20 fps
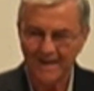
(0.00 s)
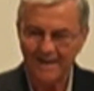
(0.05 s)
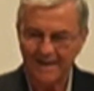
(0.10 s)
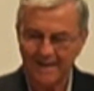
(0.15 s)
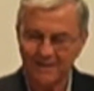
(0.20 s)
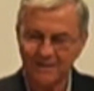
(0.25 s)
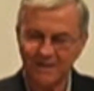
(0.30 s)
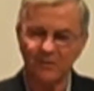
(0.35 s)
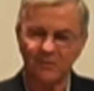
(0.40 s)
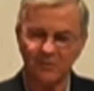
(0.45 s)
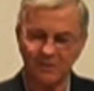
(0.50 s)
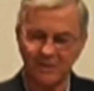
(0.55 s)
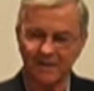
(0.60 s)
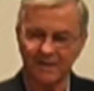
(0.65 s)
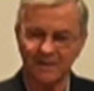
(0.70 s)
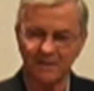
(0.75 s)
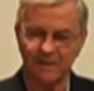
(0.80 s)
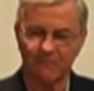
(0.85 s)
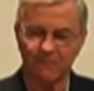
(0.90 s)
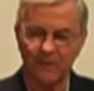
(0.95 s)
It's interesting
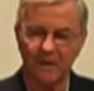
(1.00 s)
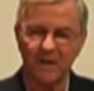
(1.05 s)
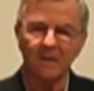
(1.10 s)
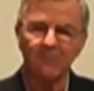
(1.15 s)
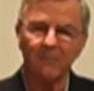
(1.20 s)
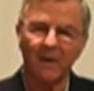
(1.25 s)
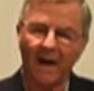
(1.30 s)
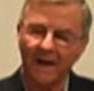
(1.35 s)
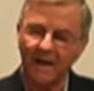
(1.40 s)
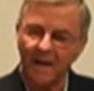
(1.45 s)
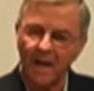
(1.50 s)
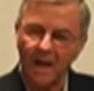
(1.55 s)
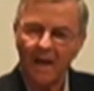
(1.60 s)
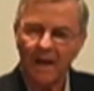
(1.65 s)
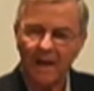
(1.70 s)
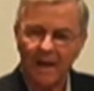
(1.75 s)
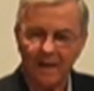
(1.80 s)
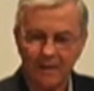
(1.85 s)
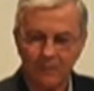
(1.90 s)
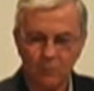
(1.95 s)
because a friend of mine
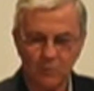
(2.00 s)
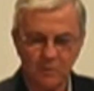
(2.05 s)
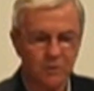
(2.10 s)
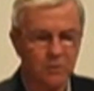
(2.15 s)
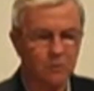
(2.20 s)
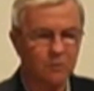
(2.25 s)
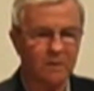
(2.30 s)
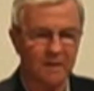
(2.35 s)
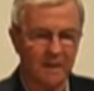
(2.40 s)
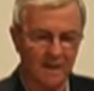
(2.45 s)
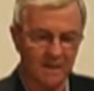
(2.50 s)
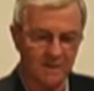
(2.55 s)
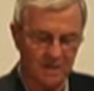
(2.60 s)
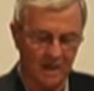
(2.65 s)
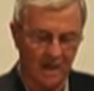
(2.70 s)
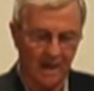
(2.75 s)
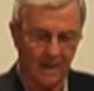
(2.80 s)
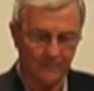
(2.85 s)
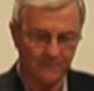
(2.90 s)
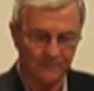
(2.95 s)
was doing that
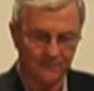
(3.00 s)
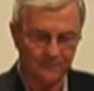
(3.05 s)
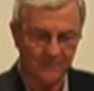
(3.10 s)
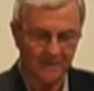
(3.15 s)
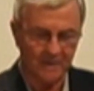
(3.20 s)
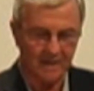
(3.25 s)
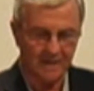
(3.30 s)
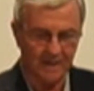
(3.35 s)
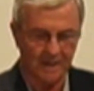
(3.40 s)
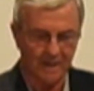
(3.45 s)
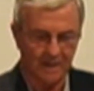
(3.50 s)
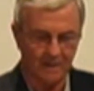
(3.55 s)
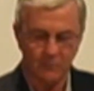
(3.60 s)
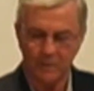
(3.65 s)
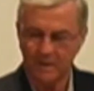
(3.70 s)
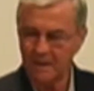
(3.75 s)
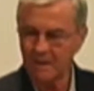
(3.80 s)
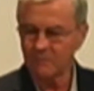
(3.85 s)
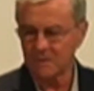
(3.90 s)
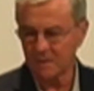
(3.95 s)
job
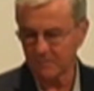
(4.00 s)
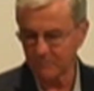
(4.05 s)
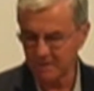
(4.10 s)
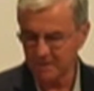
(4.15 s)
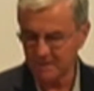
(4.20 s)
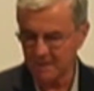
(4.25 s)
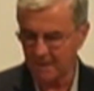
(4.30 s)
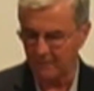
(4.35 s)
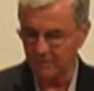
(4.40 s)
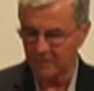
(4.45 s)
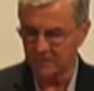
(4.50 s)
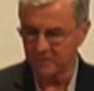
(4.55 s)
when he was in ministerial